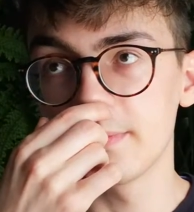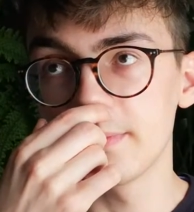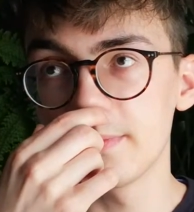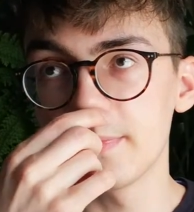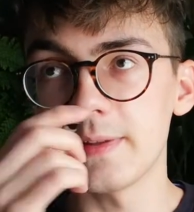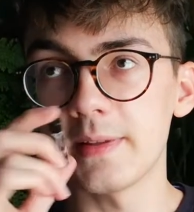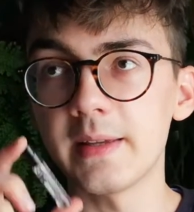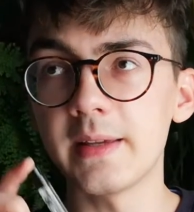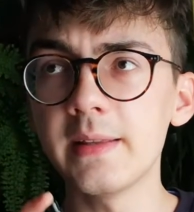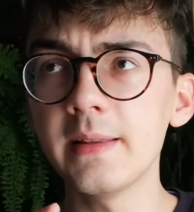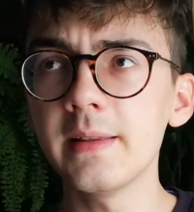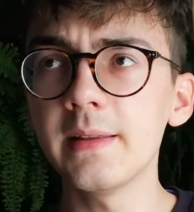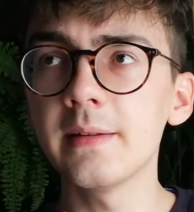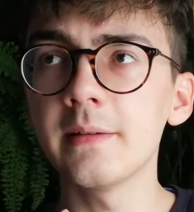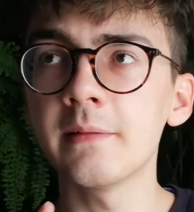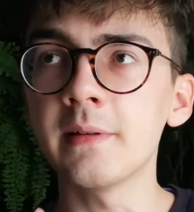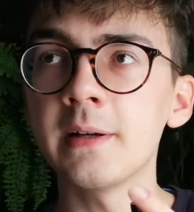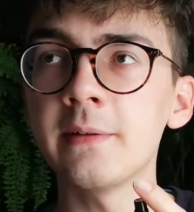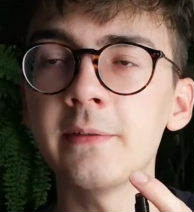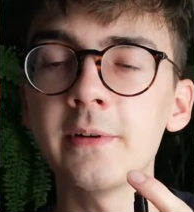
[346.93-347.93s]
scent.
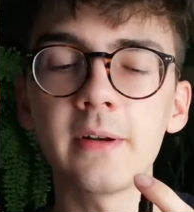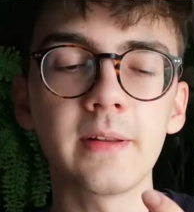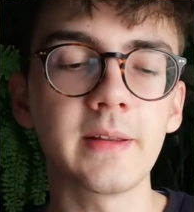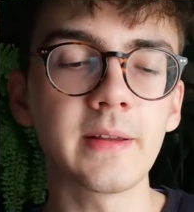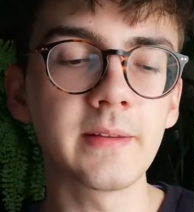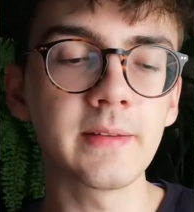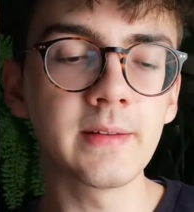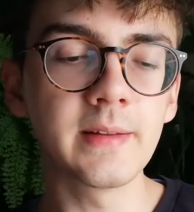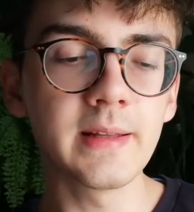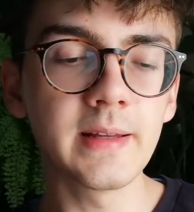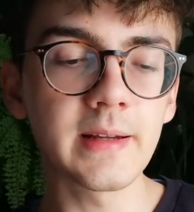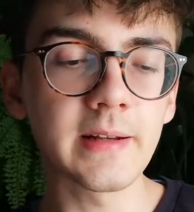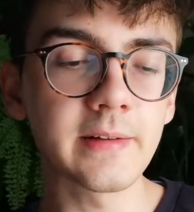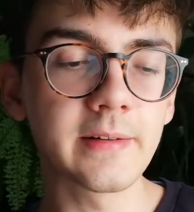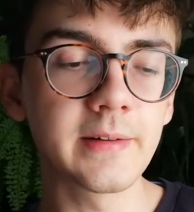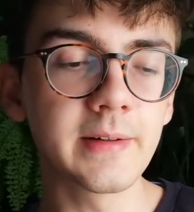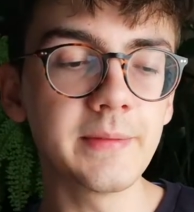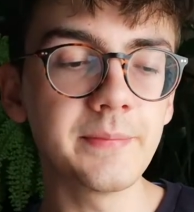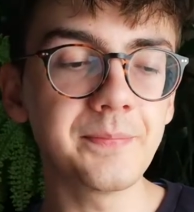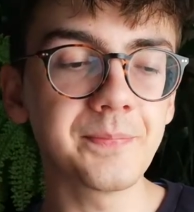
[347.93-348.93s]
I bought it yesterday
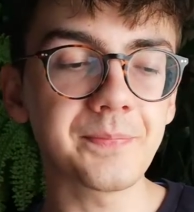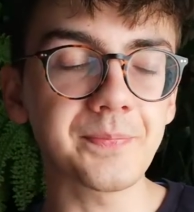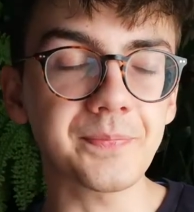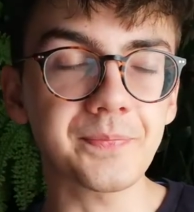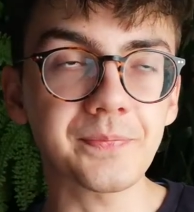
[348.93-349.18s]
actually,